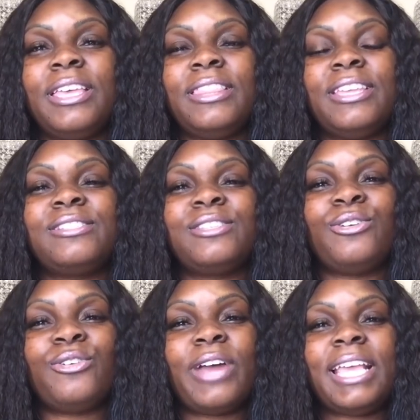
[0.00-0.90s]
There's a
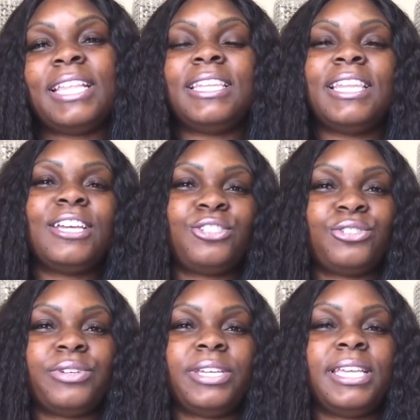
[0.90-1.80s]
great
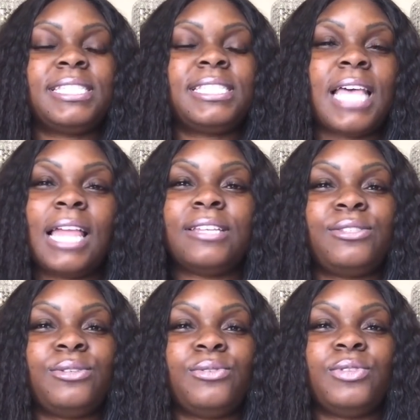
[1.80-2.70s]
luxury in
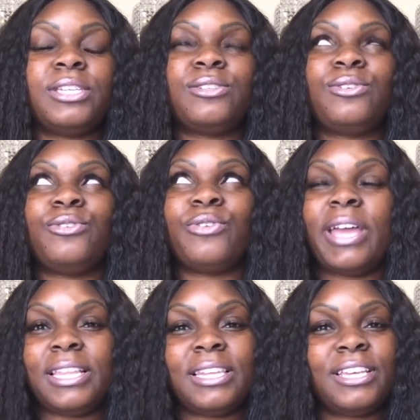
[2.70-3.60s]
solitude. There's a
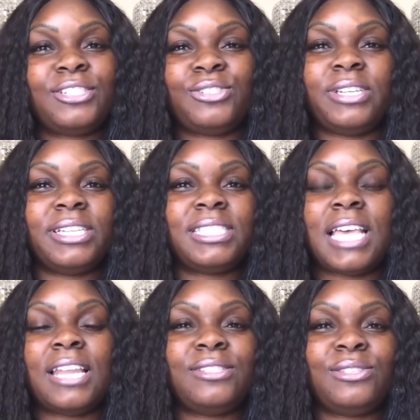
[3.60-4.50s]
great luxury in
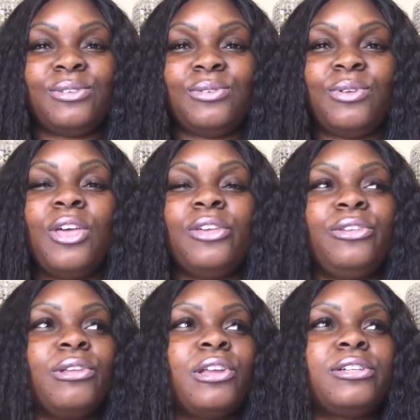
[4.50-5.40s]
solitude.
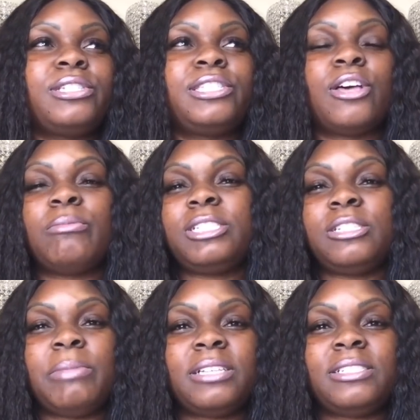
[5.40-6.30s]
You'll learn so much
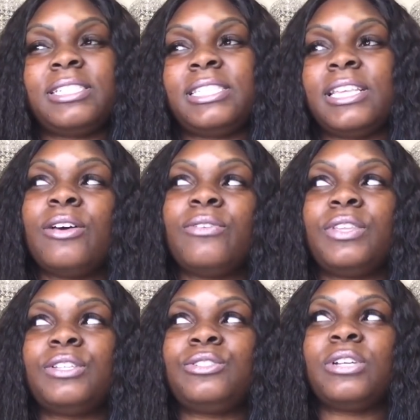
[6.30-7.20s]
about yourself
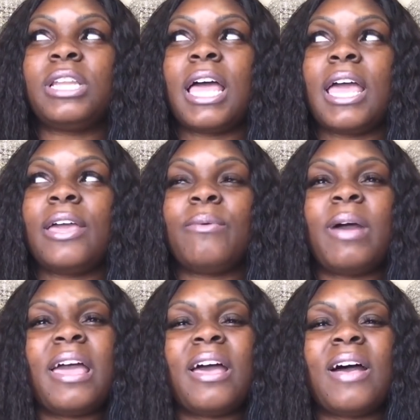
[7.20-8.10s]
that you're like,
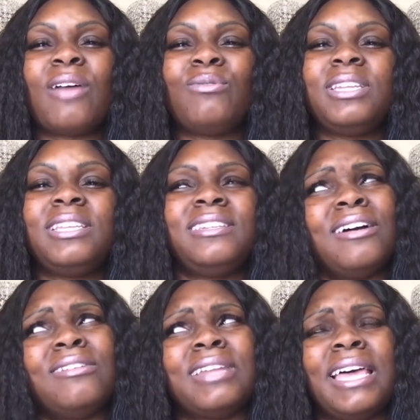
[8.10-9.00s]
wow, I really
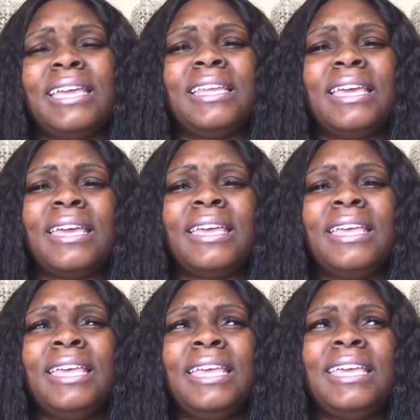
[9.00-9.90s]
don't like that.
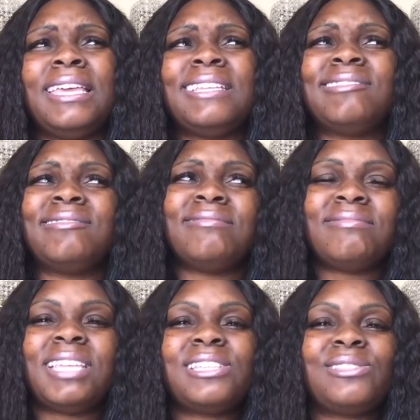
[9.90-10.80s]
And
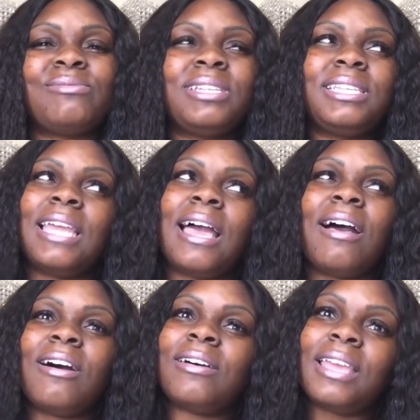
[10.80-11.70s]
that's really not
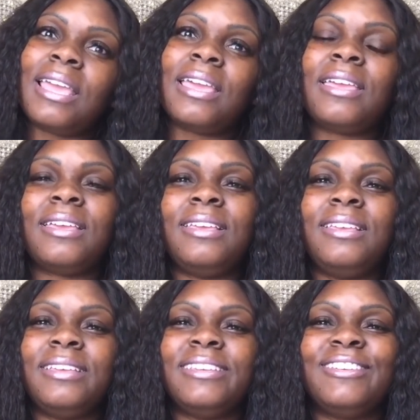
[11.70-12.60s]
all that.
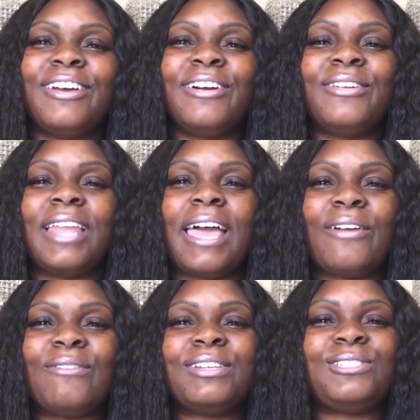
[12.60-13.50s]
you know,
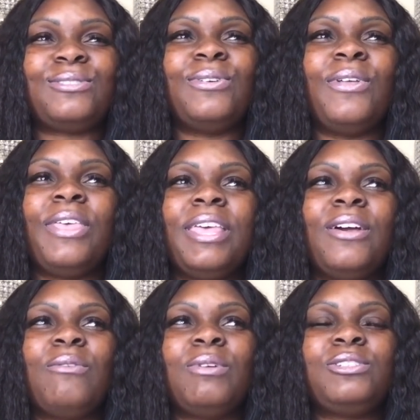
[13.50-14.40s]
like once you
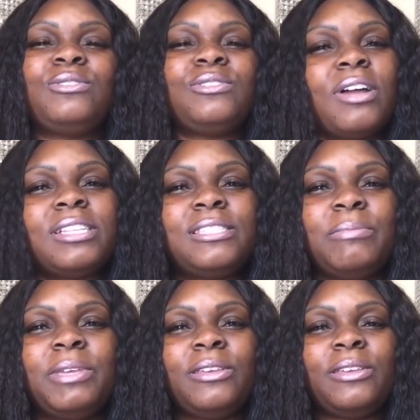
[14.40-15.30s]
once you start to
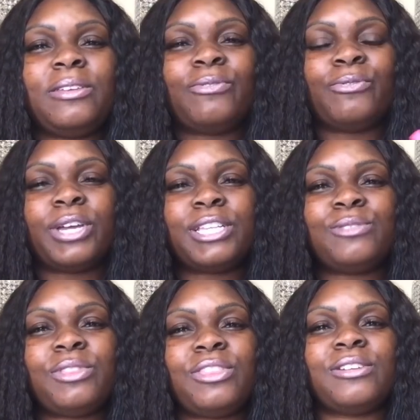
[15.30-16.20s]
be friends
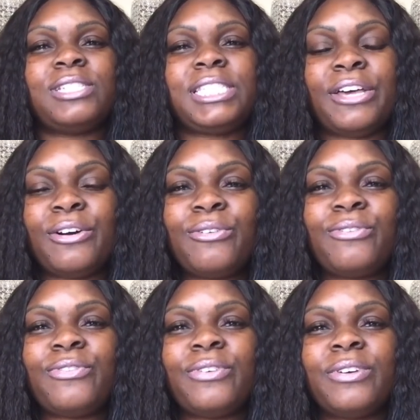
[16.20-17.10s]
with yourself,
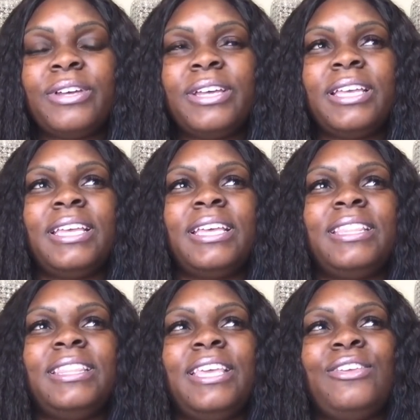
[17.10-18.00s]

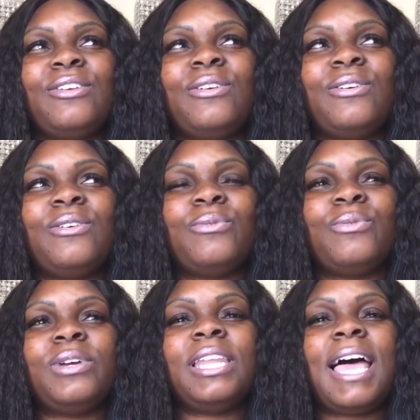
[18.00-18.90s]
then you'll
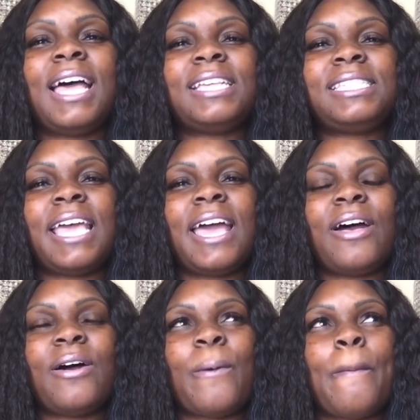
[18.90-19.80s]
realize
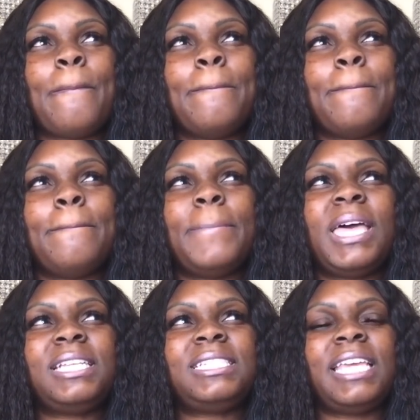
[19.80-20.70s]
how
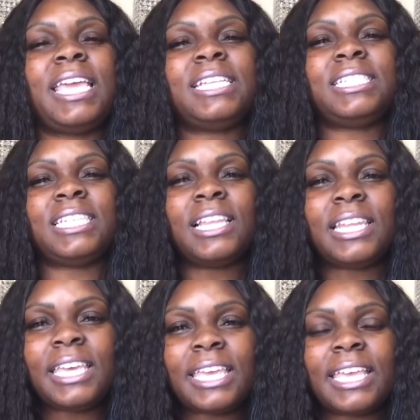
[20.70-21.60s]
much
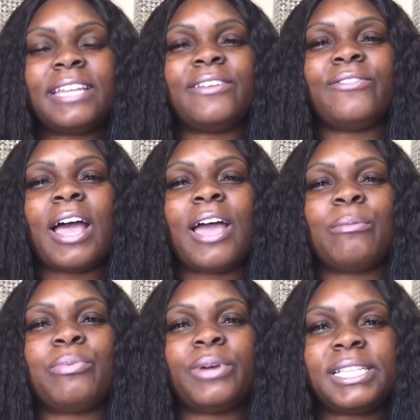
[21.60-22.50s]
angelic and divine
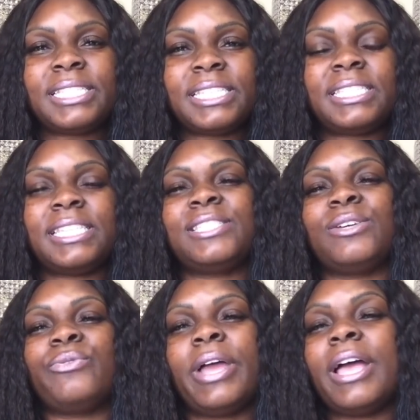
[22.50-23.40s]
presence is
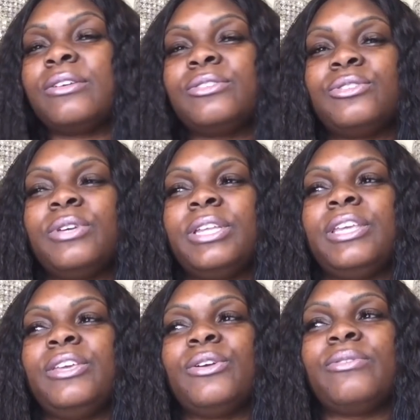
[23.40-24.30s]
around you. And
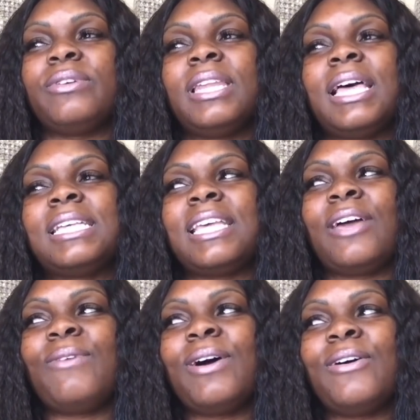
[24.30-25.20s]
then you'll realize,
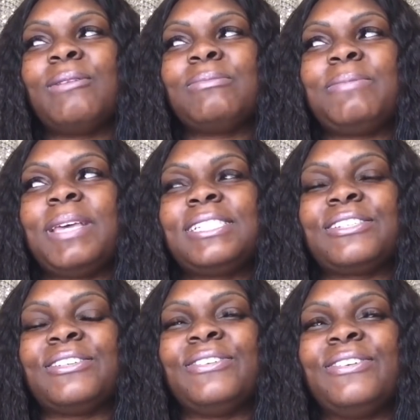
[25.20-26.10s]
like, whoa, I'm
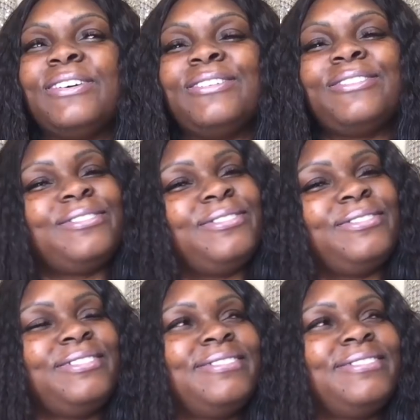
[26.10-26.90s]
special. Ooh,